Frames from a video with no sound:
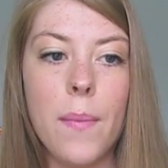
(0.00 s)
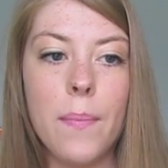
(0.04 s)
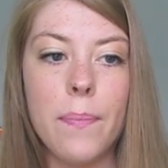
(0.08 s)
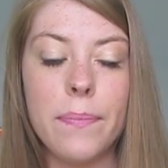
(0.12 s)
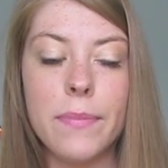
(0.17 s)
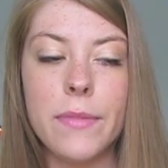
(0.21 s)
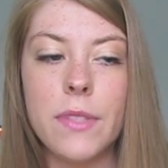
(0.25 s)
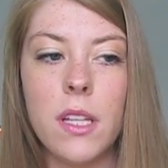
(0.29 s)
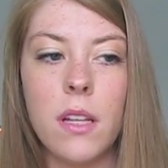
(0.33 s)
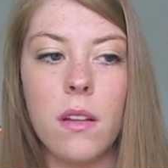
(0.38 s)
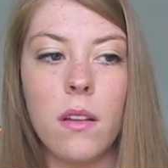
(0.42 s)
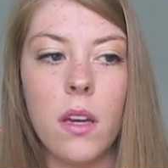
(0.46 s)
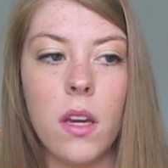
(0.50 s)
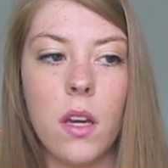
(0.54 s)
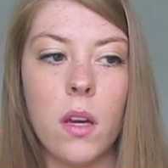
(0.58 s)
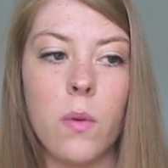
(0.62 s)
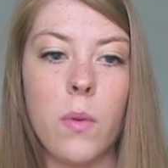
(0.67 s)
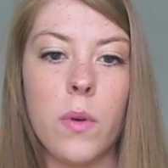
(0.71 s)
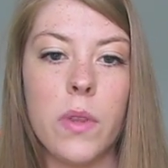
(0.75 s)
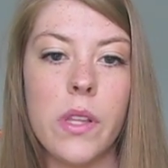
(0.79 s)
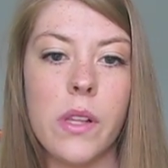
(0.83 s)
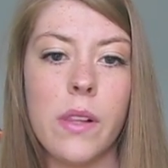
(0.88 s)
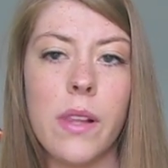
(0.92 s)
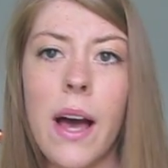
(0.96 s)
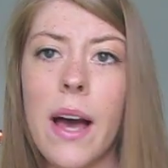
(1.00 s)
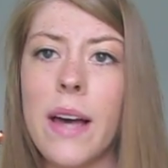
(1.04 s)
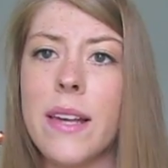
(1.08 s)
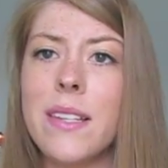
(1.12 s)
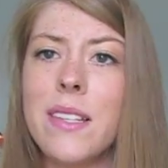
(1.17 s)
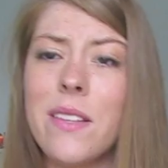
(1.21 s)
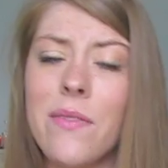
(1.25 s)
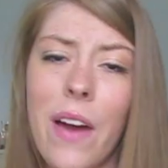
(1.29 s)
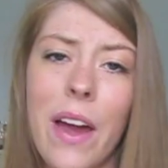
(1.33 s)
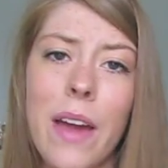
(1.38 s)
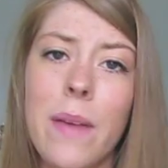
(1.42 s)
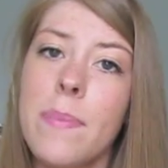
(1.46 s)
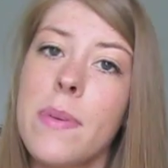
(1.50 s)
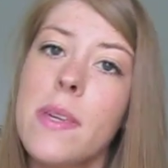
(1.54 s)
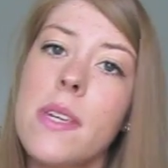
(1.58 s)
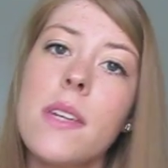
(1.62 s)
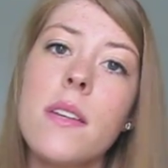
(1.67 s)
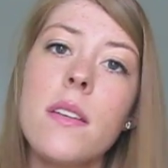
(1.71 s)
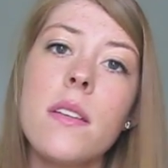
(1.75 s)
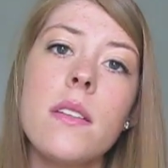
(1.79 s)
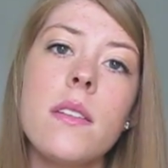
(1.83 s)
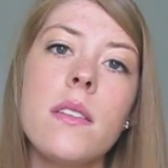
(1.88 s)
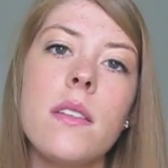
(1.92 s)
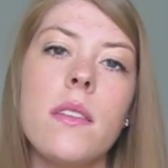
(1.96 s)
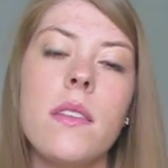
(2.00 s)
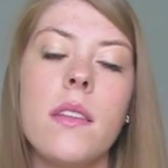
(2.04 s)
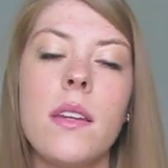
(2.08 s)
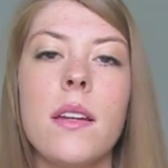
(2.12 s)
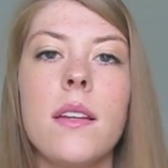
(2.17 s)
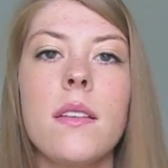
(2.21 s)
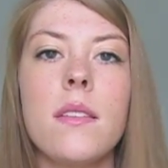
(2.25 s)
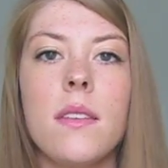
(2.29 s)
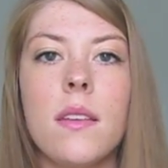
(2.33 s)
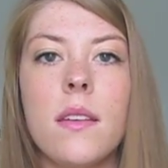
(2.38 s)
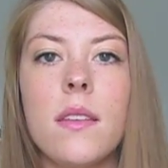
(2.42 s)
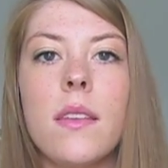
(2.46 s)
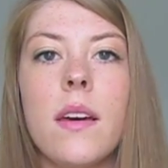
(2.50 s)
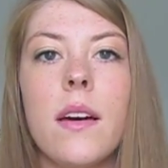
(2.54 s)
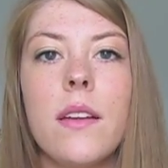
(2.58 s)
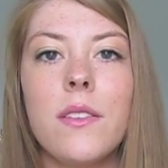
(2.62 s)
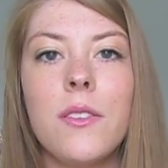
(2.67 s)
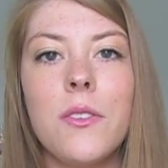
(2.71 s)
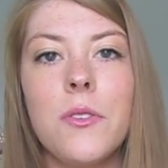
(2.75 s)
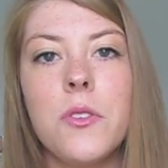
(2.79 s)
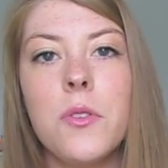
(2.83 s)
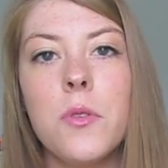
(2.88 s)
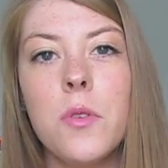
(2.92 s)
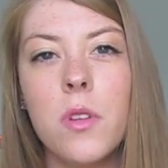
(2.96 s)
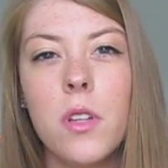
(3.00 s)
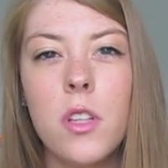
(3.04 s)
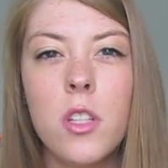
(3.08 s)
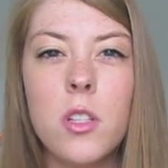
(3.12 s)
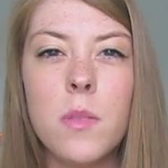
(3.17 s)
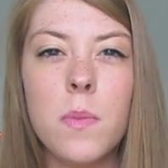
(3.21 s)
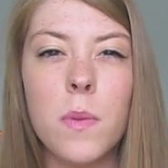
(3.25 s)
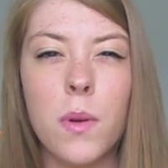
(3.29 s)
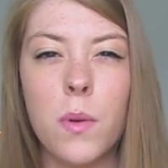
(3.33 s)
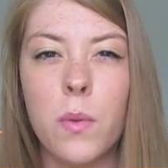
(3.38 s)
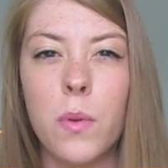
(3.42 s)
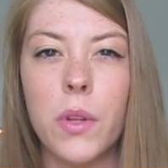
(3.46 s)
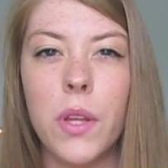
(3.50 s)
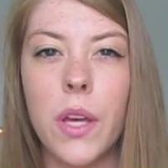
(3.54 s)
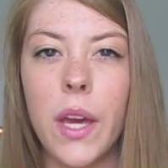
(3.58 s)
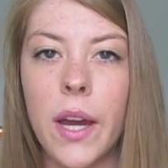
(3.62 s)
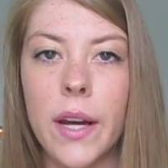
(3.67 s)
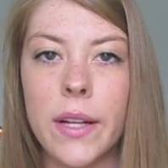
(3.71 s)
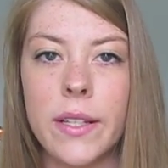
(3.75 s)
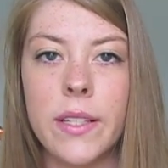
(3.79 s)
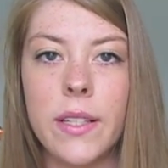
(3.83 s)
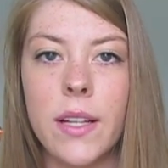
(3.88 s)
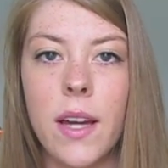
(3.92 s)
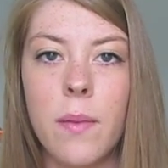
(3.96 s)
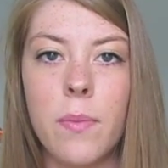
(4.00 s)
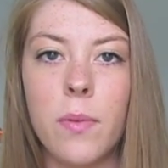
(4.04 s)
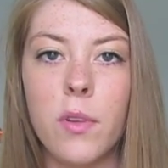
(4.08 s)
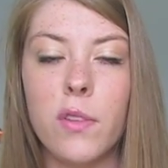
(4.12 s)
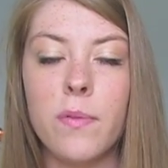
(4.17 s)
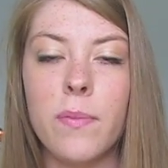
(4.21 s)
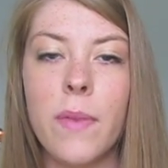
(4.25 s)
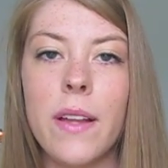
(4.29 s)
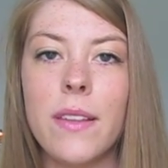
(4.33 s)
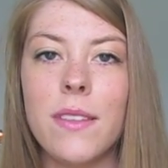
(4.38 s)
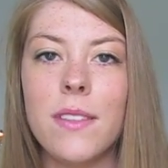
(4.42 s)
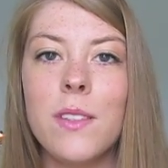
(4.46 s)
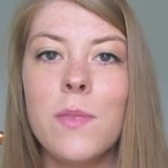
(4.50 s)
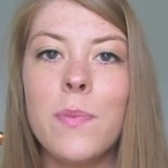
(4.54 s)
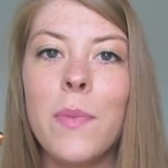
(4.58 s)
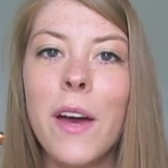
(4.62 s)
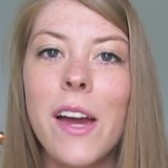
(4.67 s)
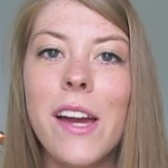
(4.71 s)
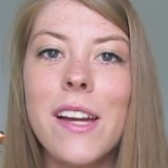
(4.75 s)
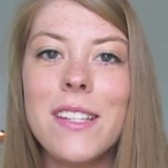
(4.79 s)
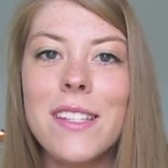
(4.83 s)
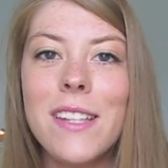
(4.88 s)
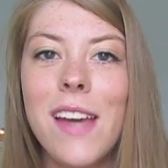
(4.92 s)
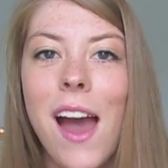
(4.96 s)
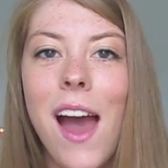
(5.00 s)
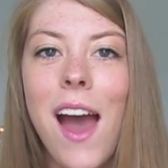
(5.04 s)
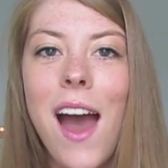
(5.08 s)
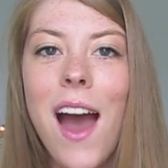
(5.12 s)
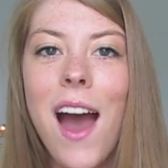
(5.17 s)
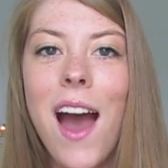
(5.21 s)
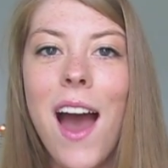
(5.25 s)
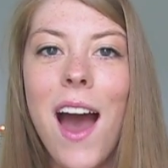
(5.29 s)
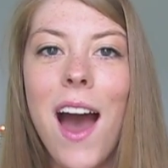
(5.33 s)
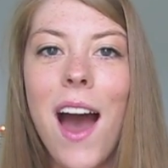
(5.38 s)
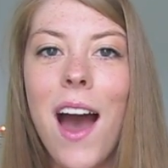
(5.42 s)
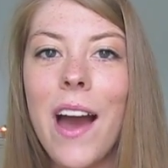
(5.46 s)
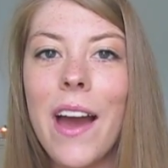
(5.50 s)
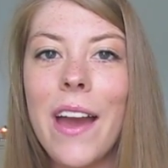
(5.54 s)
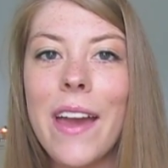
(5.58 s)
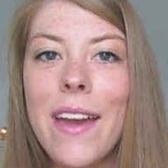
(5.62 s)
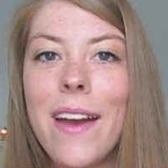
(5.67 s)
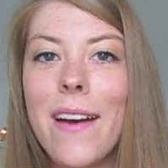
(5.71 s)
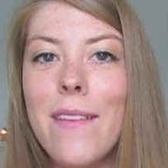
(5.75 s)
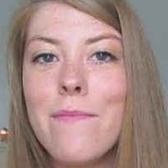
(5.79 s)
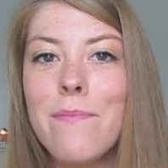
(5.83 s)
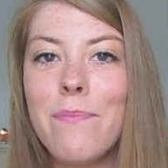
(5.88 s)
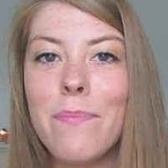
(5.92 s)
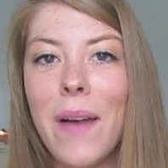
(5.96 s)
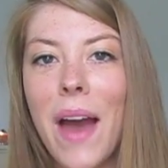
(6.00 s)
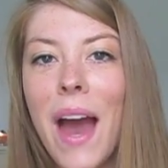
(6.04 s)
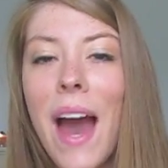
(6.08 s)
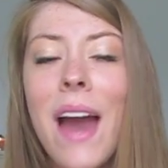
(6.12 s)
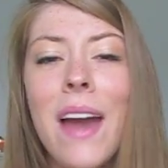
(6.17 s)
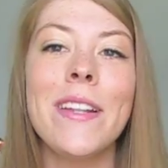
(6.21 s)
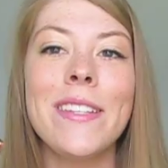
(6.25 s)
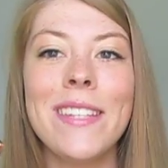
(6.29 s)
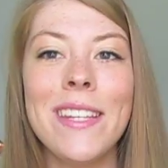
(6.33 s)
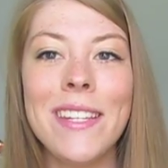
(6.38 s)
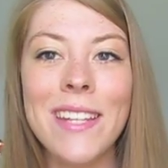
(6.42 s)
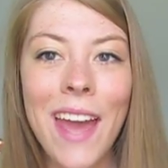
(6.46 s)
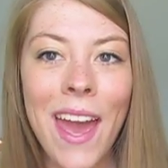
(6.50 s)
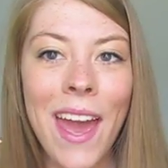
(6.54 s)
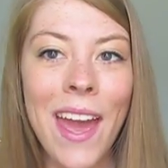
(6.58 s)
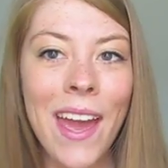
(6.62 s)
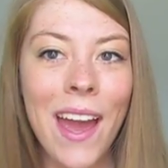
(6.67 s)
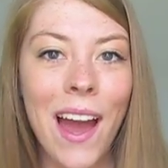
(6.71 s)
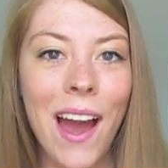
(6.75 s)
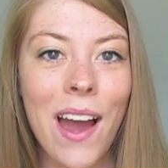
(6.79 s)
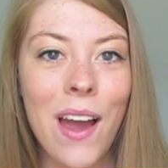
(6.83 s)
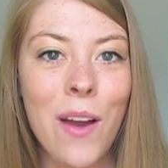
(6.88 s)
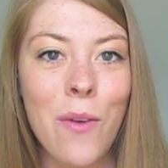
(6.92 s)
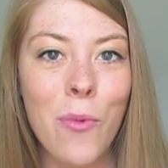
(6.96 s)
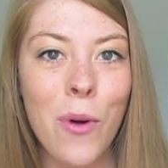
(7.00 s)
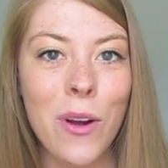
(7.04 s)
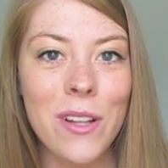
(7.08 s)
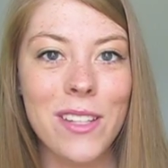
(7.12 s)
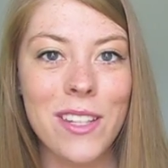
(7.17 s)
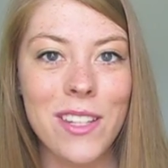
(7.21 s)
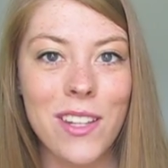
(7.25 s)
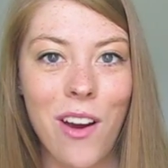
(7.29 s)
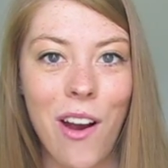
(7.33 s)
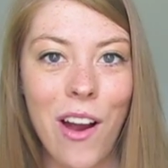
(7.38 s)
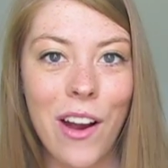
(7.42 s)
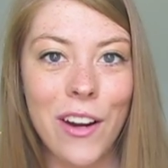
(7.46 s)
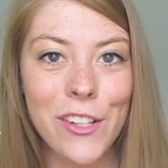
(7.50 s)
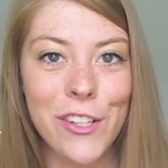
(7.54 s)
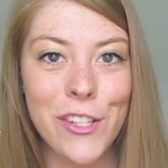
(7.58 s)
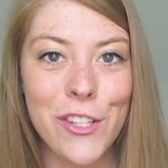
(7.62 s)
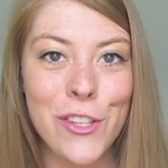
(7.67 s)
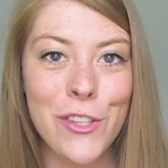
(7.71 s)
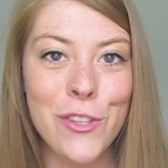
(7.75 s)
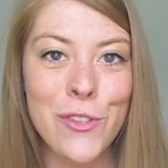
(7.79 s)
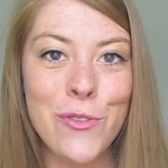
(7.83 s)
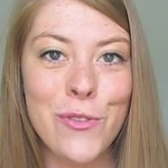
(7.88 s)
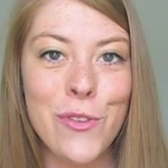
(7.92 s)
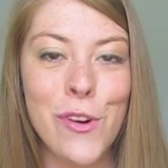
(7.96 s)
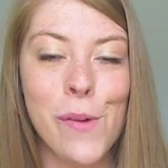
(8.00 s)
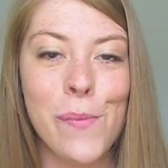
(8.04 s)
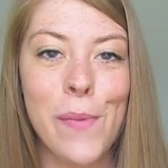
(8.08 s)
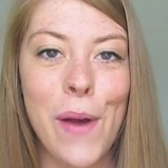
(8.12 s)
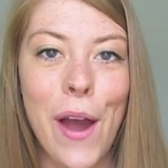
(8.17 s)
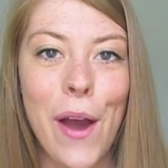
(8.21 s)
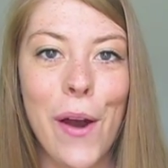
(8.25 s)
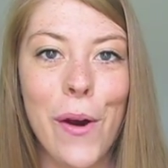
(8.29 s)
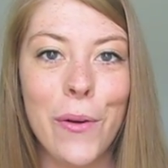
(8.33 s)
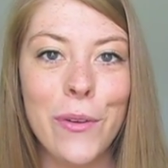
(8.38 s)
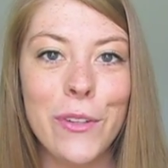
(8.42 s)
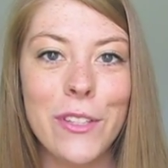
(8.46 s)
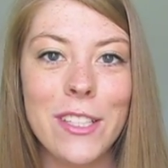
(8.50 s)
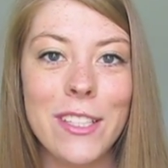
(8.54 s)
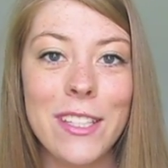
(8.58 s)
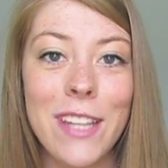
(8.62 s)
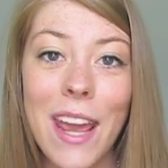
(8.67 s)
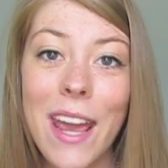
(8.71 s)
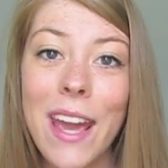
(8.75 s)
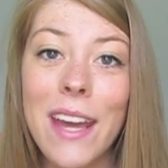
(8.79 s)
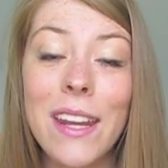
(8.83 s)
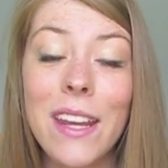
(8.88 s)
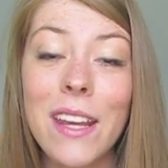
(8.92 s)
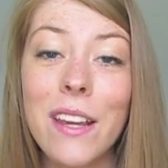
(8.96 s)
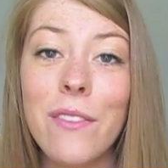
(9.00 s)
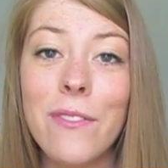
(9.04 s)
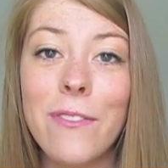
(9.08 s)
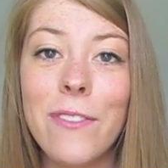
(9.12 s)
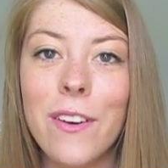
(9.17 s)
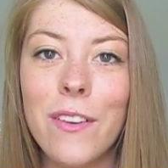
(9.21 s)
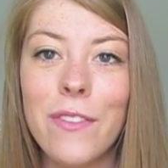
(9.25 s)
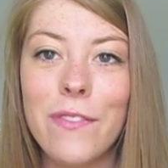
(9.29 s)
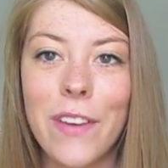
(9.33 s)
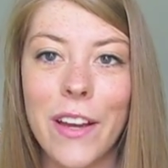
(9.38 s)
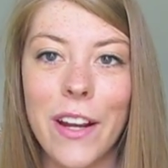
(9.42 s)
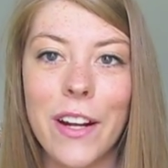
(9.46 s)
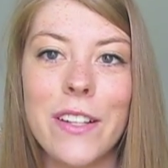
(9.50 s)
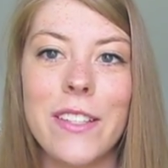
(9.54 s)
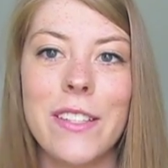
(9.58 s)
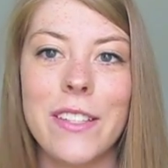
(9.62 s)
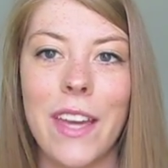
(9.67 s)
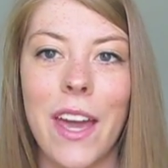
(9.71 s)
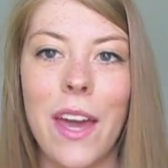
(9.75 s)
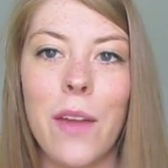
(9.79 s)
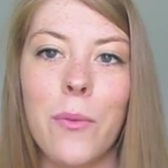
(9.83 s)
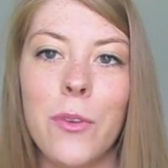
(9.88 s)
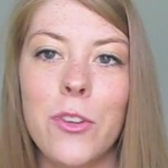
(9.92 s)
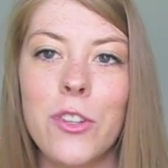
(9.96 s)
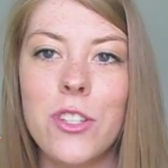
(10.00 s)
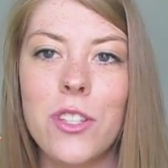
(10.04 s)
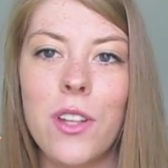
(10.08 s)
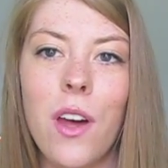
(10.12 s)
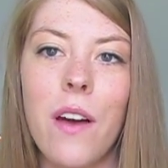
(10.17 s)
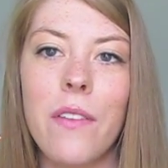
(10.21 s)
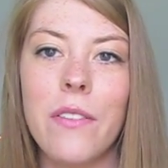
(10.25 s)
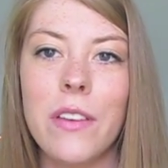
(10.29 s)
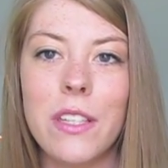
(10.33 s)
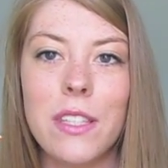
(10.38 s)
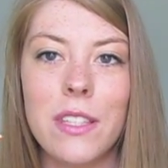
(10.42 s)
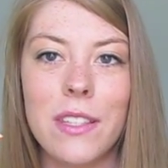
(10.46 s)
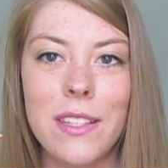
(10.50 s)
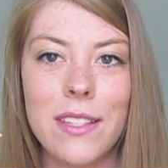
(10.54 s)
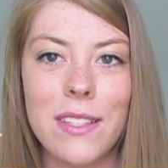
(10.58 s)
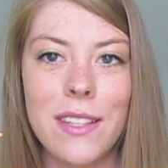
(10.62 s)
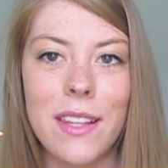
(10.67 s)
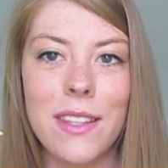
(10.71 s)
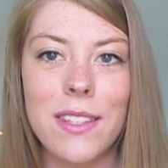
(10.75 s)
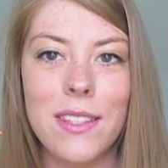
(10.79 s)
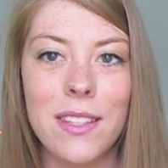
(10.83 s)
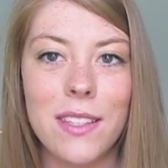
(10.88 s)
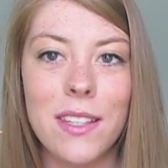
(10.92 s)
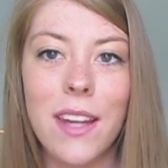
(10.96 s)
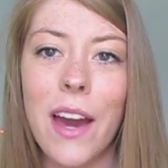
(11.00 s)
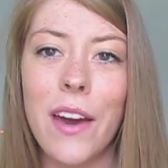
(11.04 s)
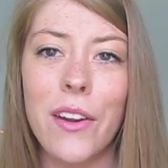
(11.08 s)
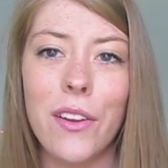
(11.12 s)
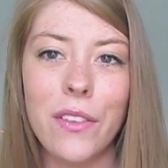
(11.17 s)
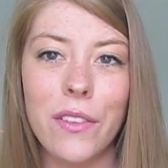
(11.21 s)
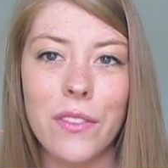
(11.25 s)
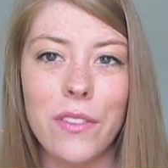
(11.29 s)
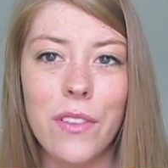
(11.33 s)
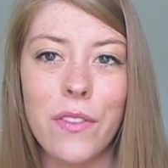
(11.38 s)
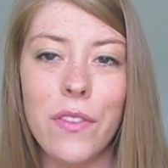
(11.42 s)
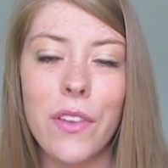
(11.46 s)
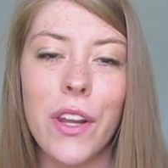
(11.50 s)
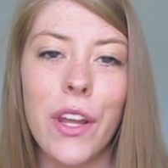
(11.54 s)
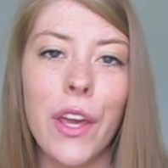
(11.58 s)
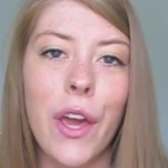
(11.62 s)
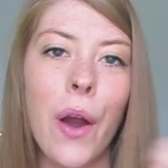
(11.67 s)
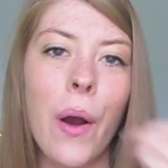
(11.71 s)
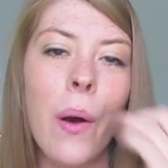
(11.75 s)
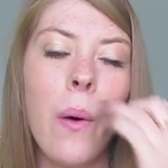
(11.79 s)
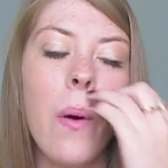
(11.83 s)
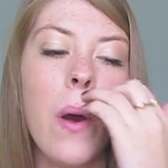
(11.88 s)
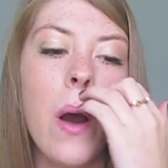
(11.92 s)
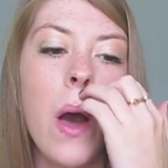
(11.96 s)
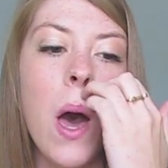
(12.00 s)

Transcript: dealing with the last of IBs and things like that. So it's really just been a really hectic couple of months, but I am back. Today I want to talk to you about tanning for fair skin, which is obvious because that's the title of the video.